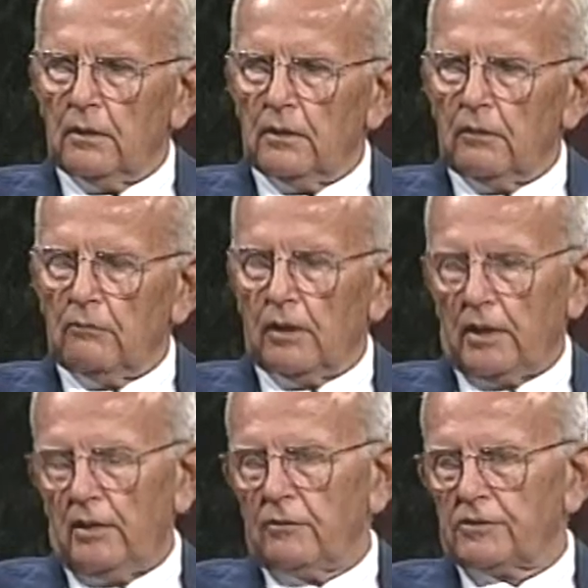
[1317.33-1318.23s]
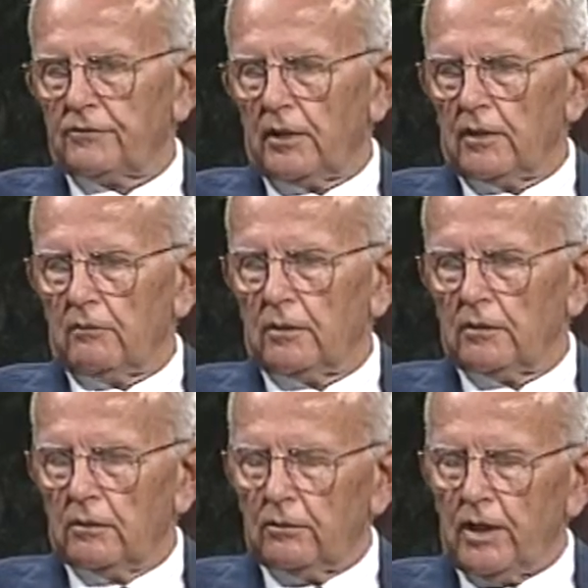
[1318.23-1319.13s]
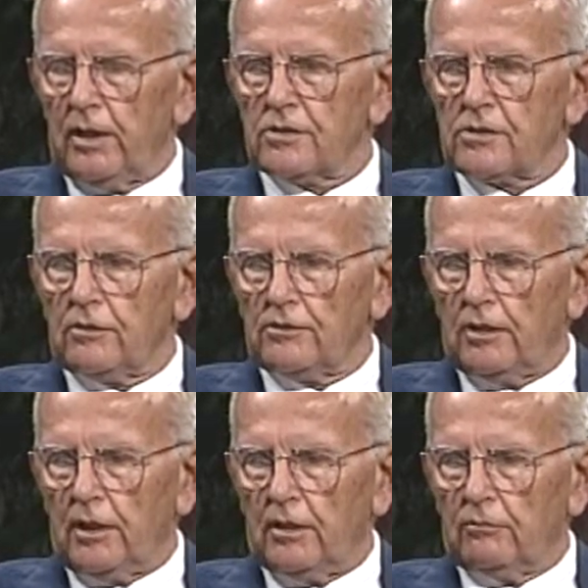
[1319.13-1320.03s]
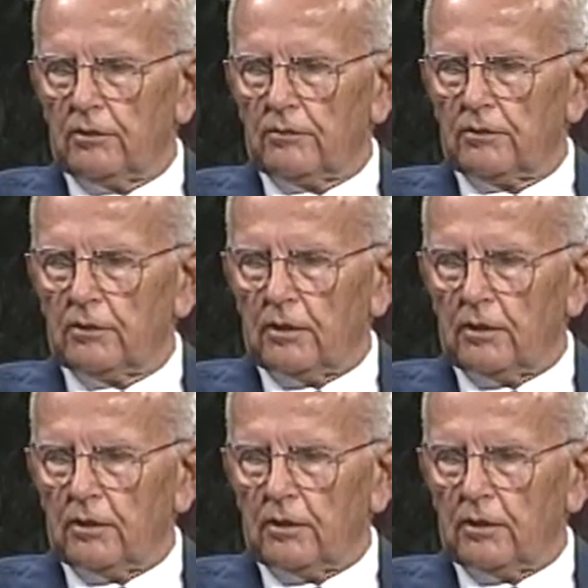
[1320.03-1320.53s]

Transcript: Well, he was fairly well known. He associated with